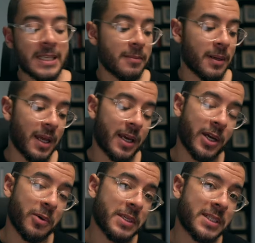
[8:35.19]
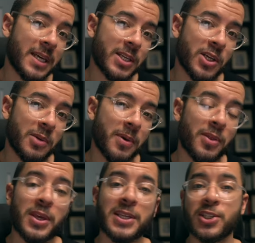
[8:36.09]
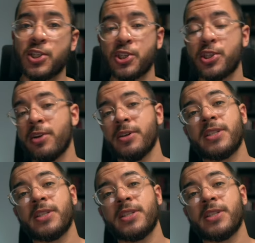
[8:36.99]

But like I always say, gentlemen, these are just theories.